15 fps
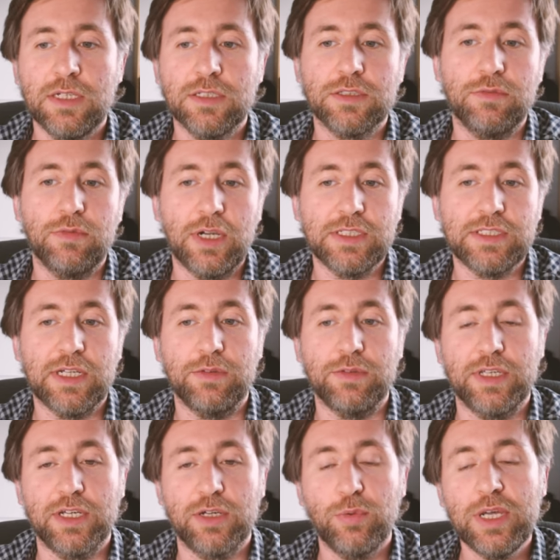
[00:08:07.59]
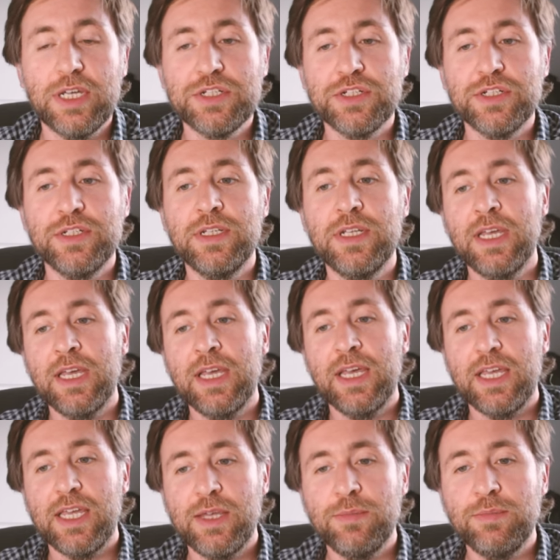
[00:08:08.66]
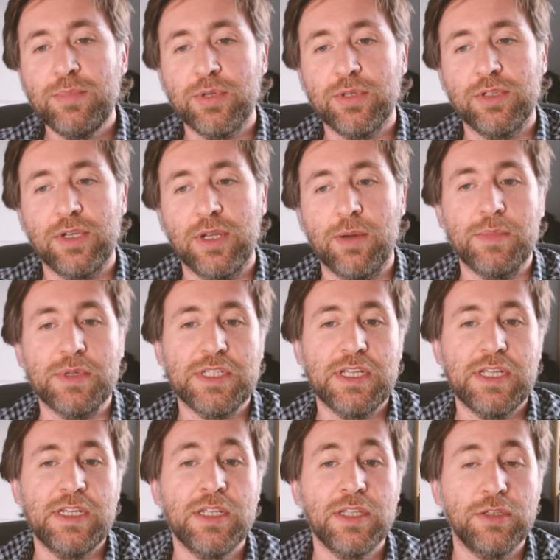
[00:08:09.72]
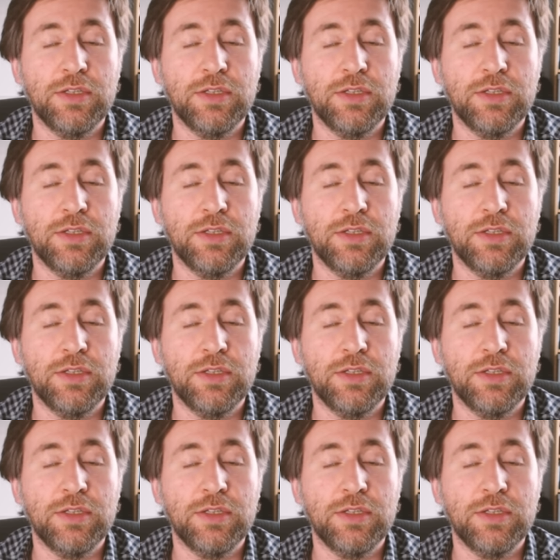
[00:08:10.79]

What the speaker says: So write out the equation, input the numbers in.